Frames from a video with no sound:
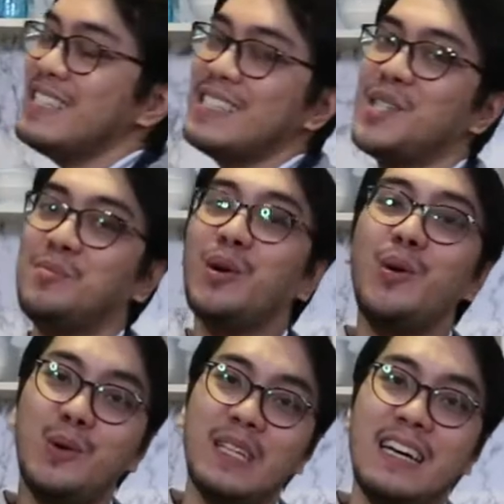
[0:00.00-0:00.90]
some
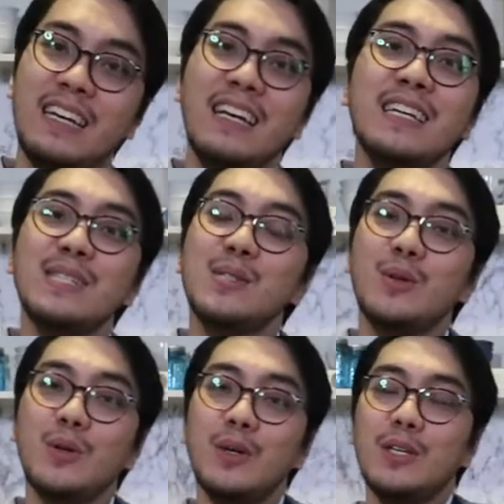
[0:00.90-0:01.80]
cola.
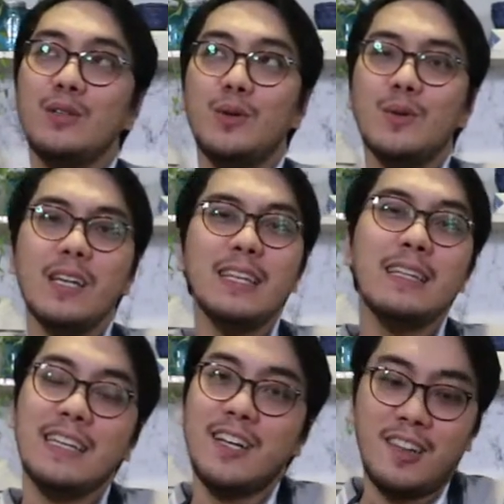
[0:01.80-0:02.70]
So you don't really
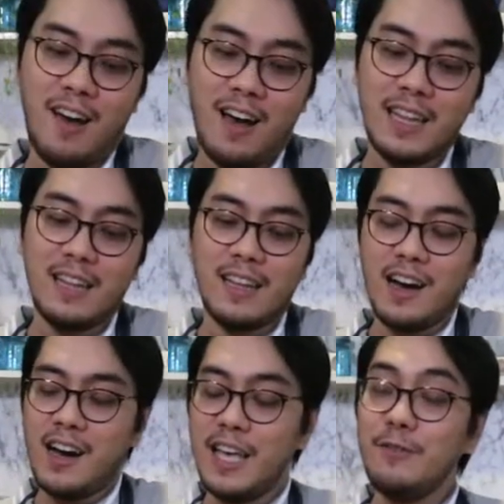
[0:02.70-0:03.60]
need a lot.
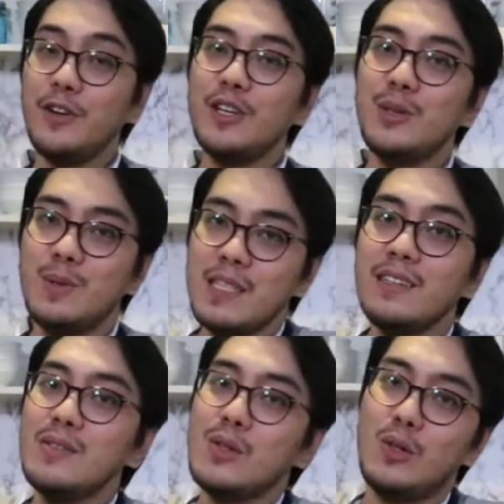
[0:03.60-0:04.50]
If you're
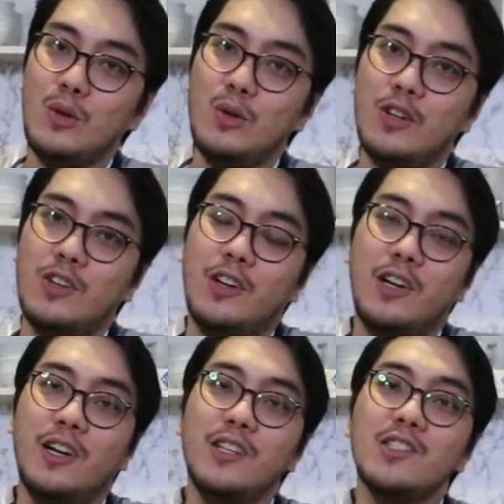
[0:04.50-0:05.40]
using a slow
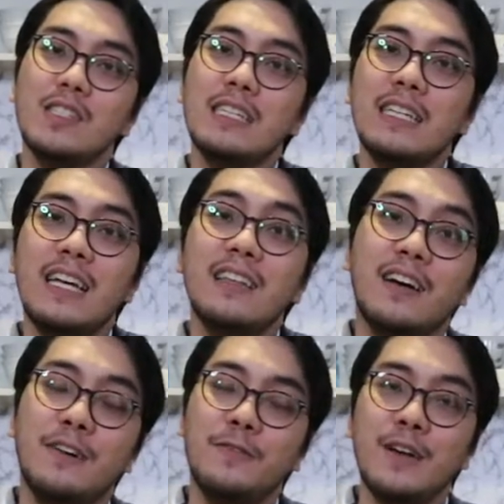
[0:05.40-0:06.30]
cooker, you just need
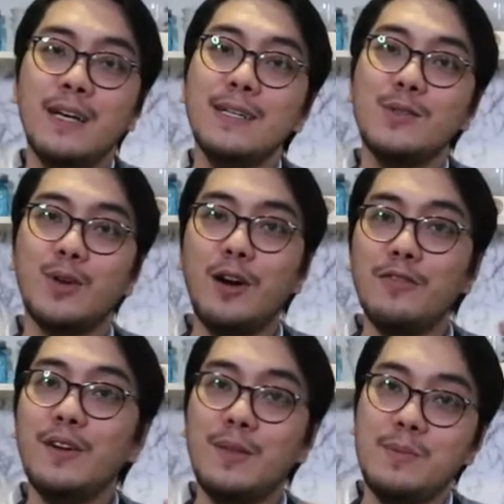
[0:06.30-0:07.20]
enough to
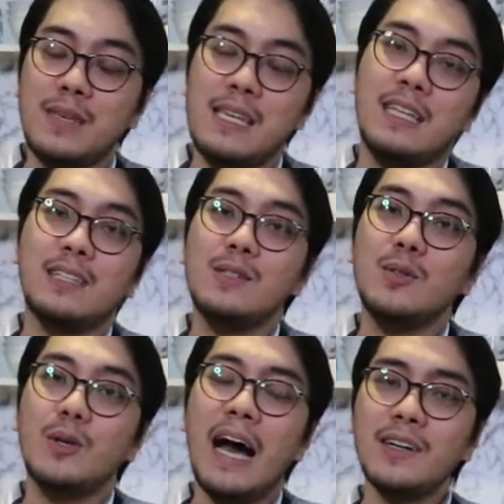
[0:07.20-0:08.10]
cover the meat.
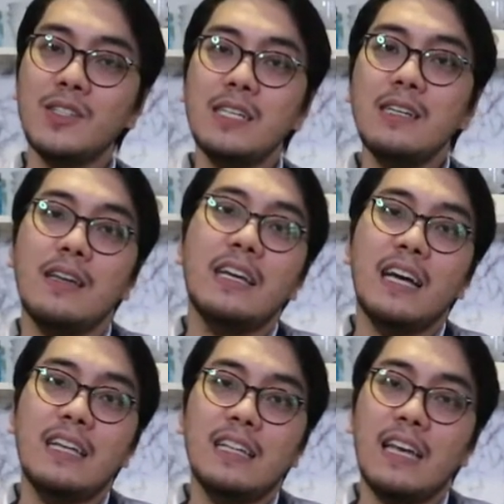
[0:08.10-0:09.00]
So actually, hindi
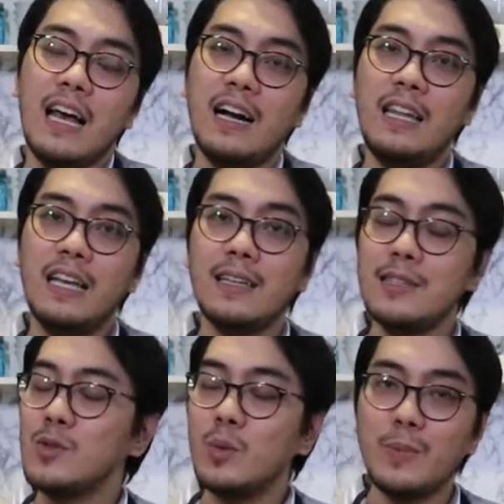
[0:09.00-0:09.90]
nga din kailangan like
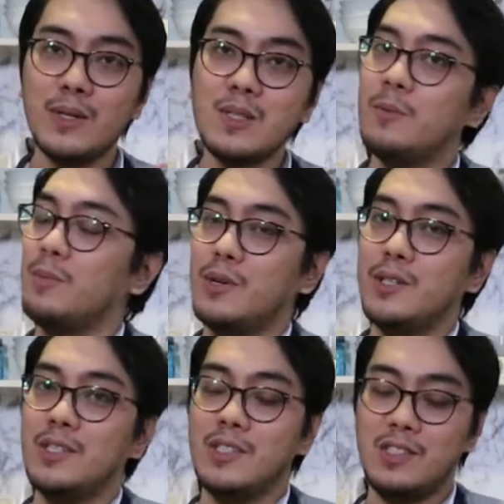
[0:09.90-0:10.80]
na super
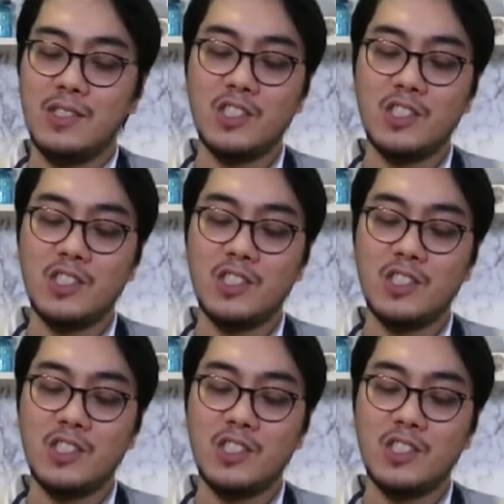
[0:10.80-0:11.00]
submerged